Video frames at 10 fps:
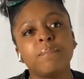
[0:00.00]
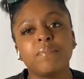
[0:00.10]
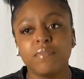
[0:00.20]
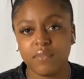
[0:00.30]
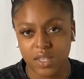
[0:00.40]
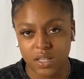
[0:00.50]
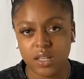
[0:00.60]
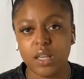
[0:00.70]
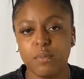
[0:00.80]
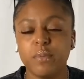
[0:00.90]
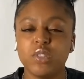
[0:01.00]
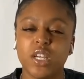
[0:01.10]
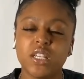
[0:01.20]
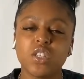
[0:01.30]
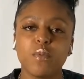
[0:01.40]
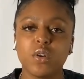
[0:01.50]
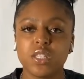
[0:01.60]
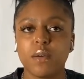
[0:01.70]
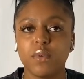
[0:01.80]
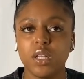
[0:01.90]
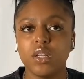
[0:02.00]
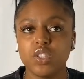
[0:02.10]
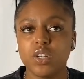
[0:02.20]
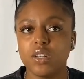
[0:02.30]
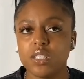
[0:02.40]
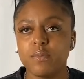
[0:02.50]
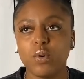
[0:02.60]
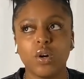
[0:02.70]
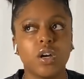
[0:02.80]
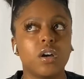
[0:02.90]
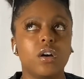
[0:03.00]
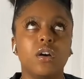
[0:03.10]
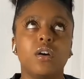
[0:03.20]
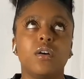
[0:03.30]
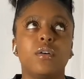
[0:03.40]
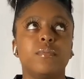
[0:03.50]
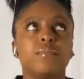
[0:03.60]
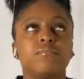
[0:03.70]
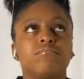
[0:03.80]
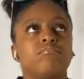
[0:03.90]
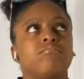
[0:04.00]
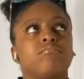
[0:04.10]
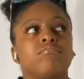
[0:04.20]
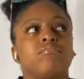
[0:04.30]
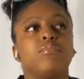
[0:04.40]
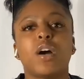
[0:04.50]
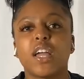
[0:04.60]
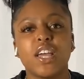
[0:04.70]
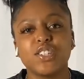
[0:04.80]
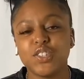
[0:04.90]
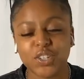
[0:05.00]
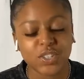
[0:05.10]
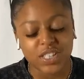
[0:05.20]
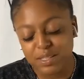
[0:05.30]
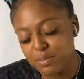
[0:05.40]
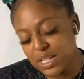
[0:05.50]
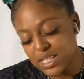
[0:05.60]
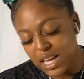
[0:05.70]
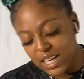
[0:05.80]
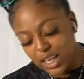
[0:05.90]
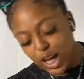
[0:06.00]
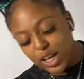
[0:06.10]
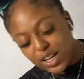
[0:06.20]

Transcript: Yeah, MMJ. So multimedia journalism or broadcast journalism. That's kind of like